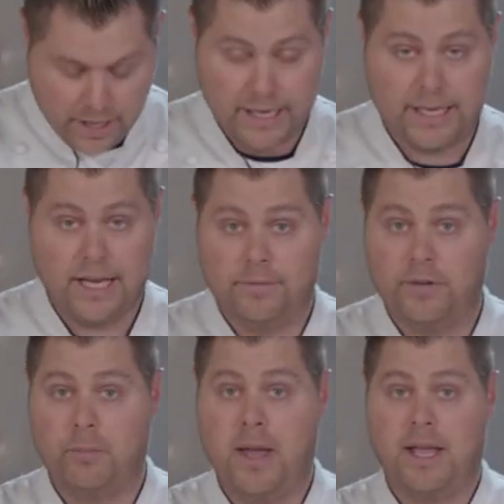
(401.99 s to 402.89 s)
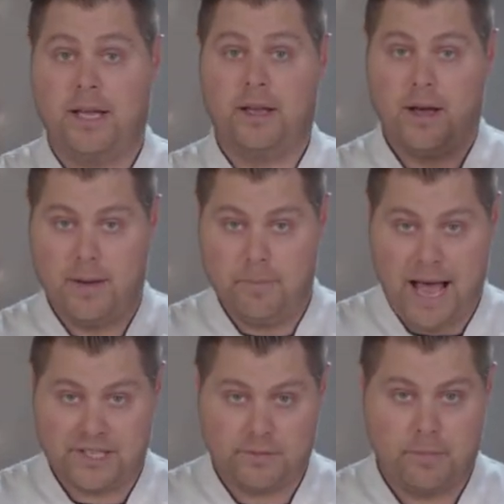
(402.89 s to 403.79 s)
Again, if you're making a
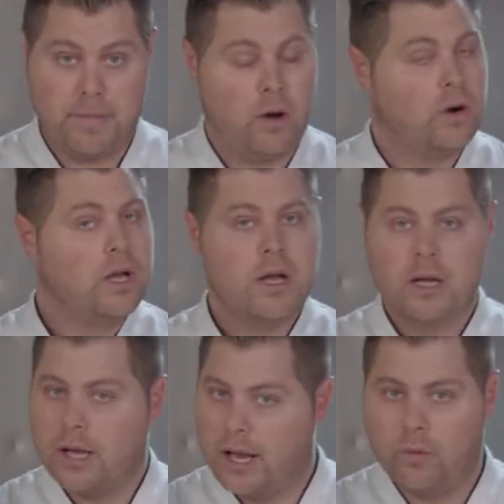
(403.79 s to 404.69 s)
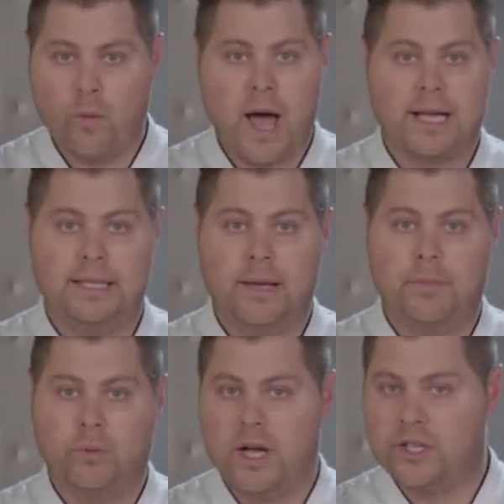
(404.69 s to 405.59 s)
massive amount, cut a whack of
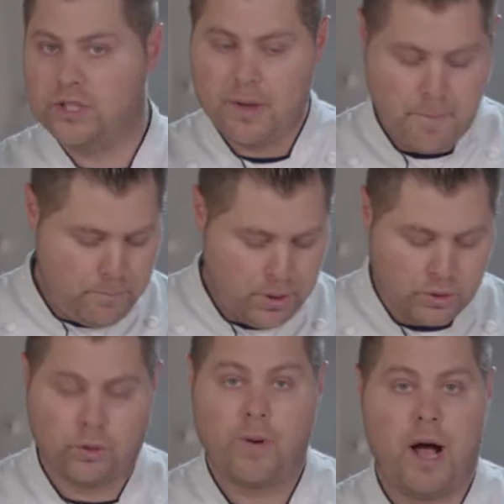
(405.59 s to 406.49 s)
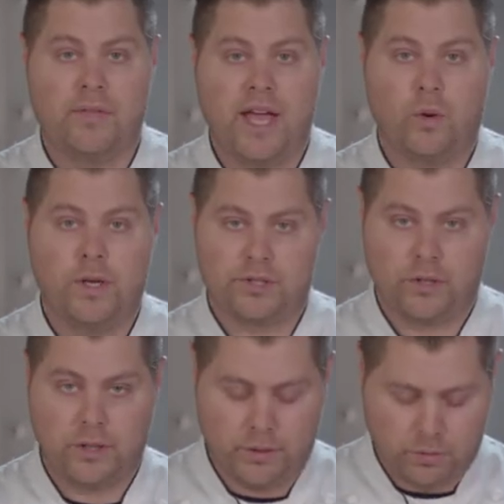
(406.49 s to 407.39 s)
lemon wedges, build around that
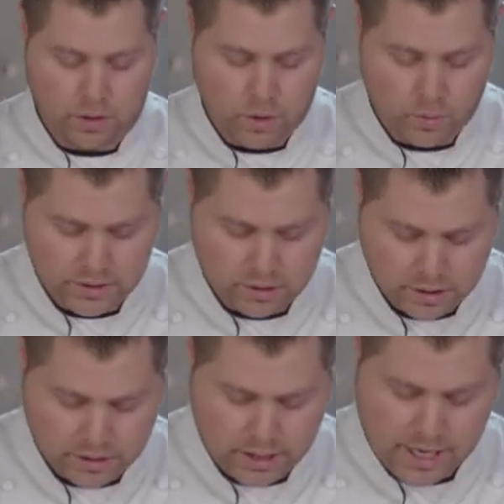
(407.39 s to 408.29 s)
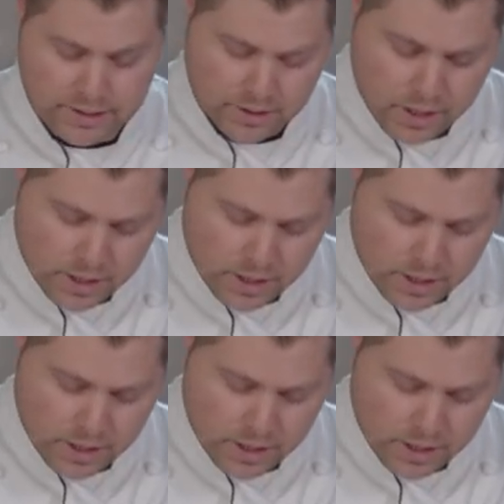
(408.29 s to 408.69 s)
oyster, it will always look nice.